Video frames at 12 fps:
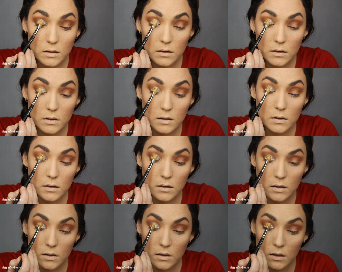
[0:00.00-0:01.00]

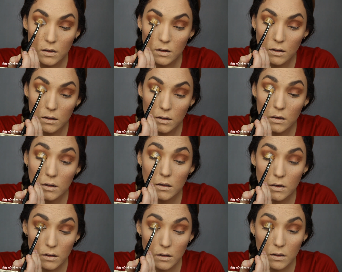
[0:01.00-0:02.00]

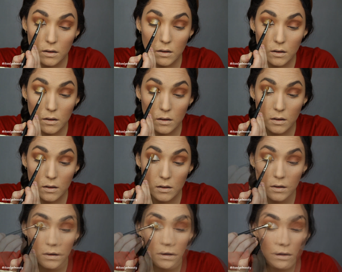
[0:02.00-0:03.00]

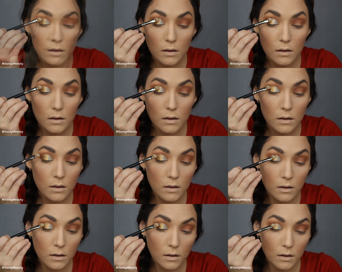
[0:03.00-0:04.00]

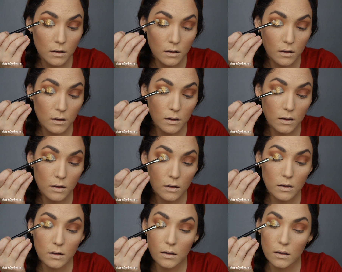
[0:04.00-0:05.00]

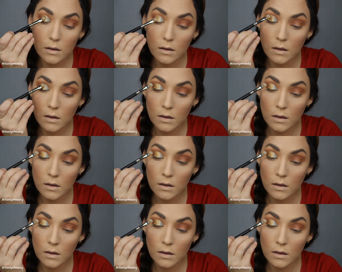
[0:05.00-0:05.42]
Nobody speaks.